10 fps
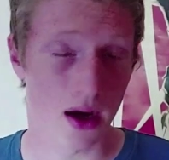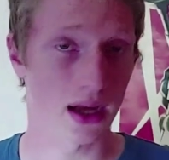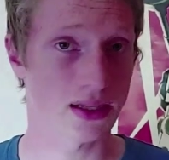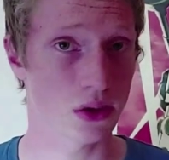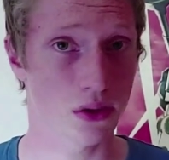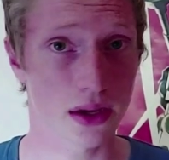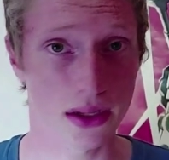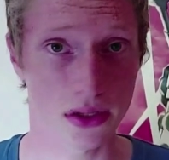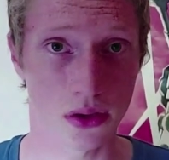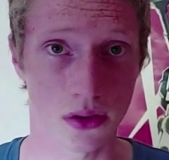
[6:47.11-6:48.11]
I still think
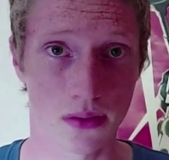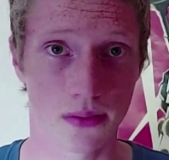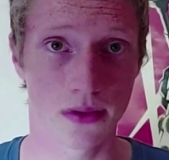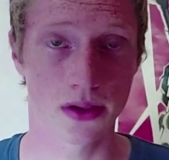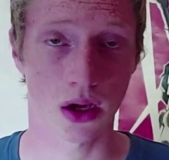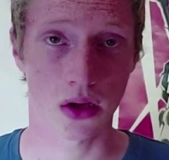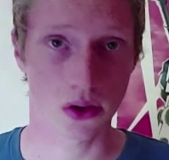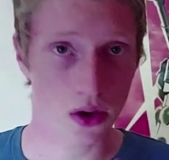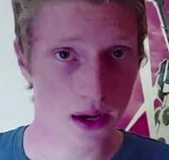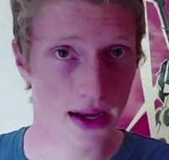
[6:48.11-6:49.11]
it's good. So
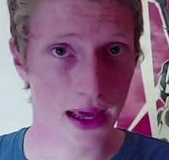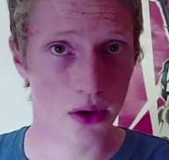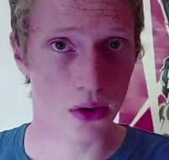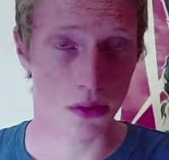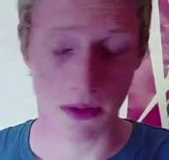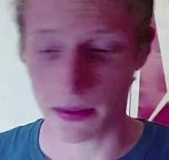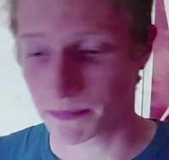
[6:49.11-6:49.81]
don't get angry with me.